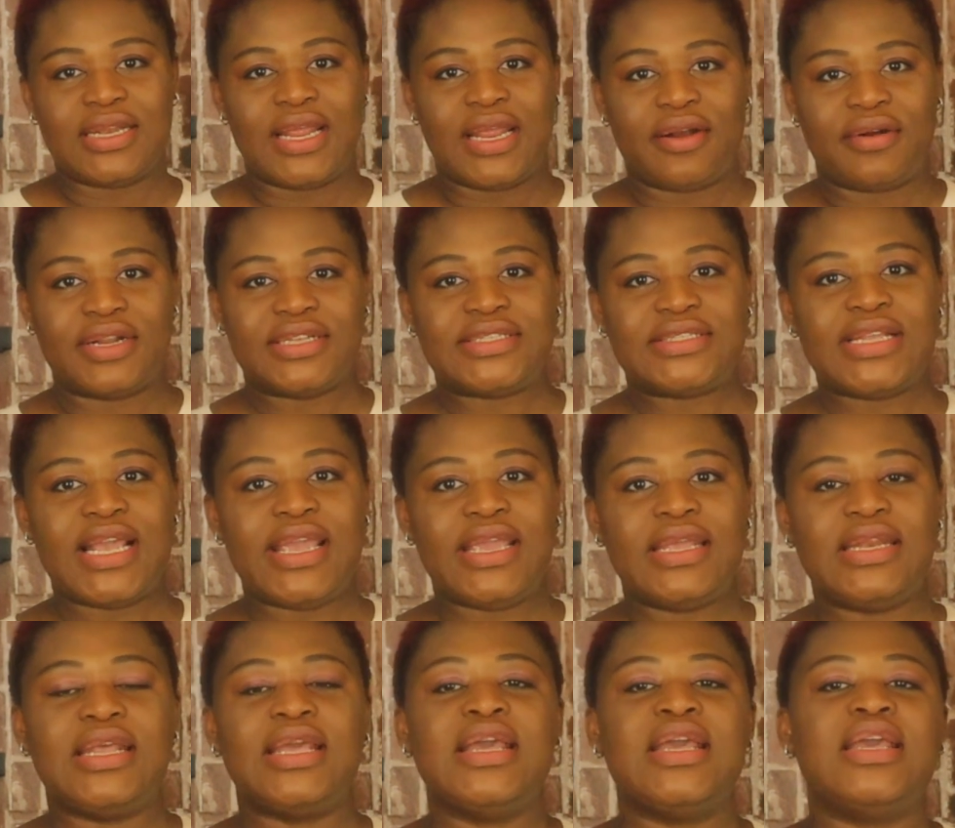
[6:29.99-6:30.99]
naira,
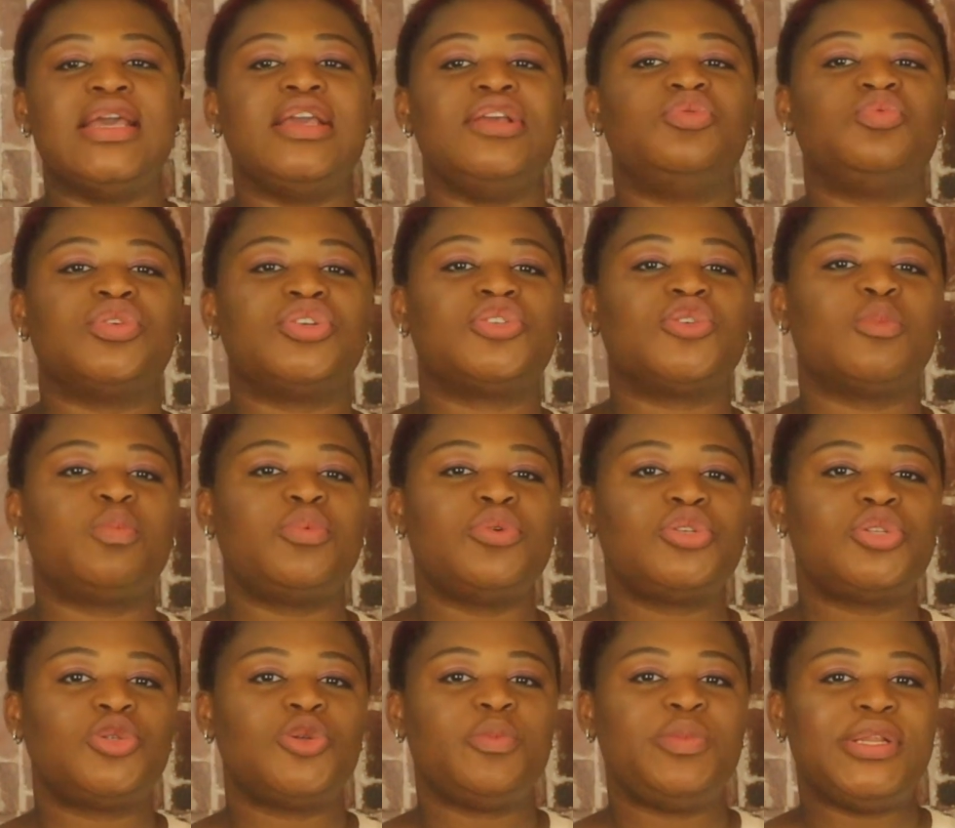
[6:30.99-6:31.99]
saying it was
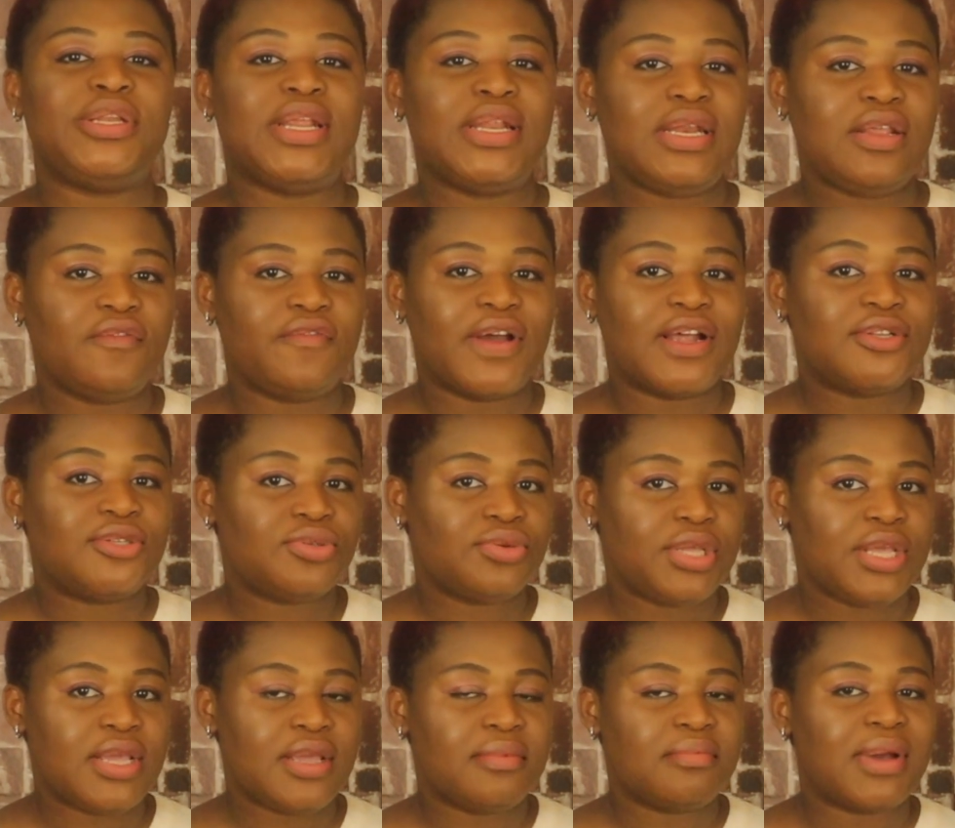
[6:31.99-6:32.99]
supposed to be delivered to
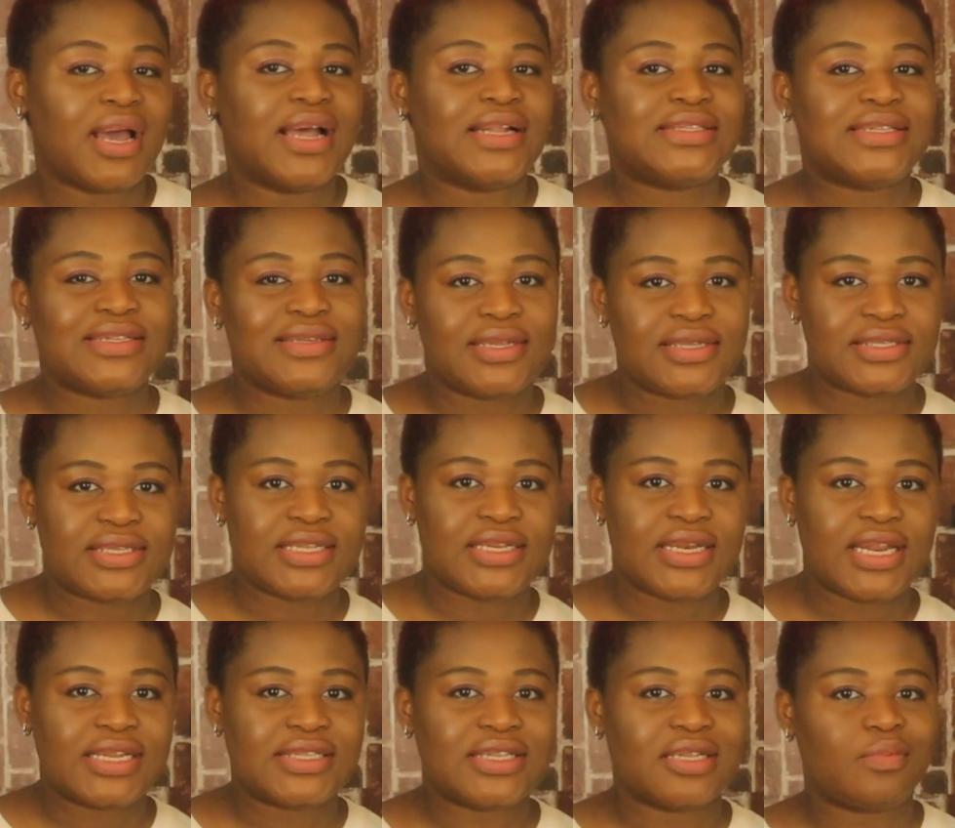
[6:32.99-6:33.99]
him at a
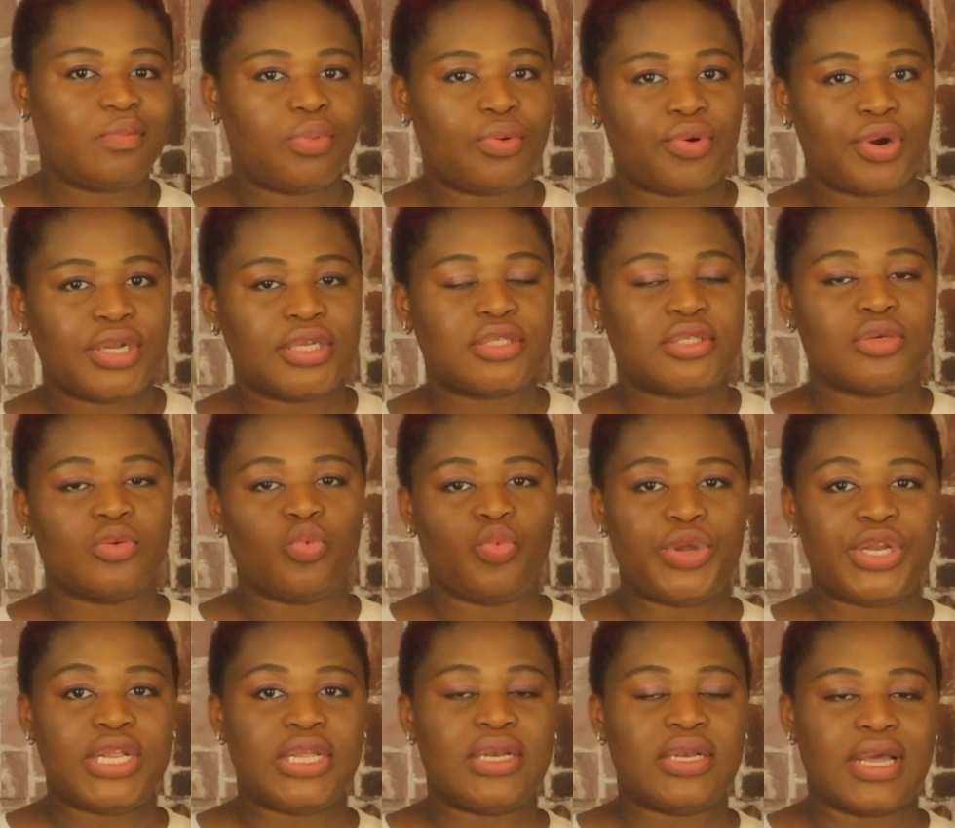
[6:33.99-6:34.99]
designated point
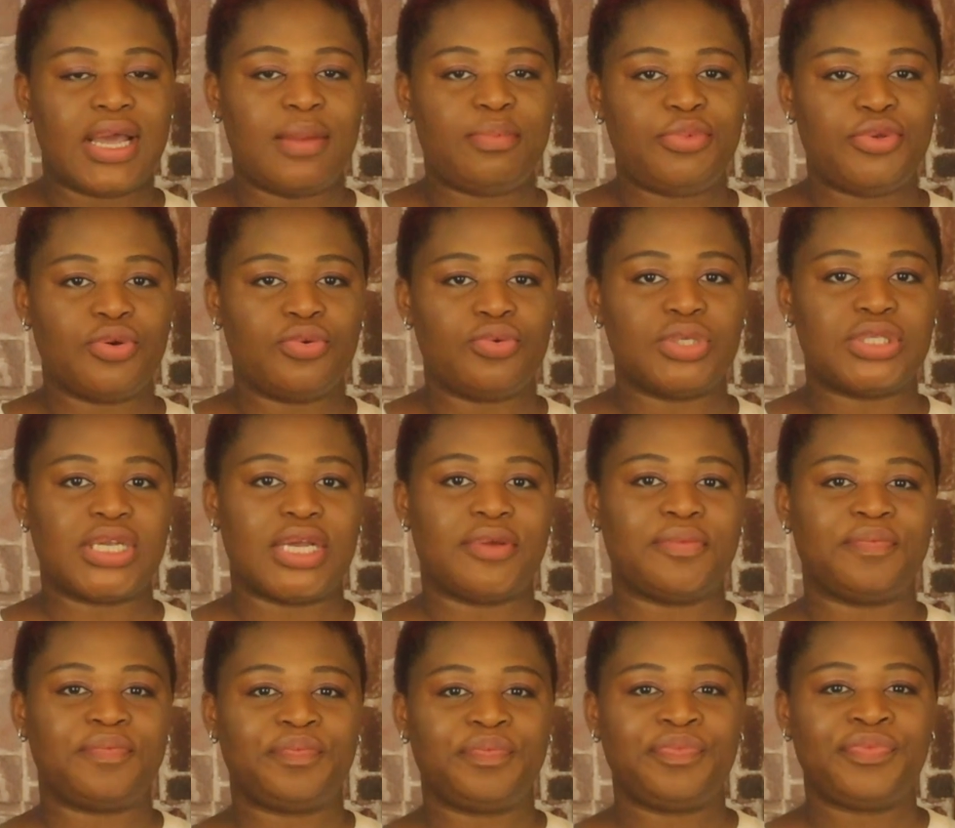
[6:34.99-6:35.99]
within Abeokuta.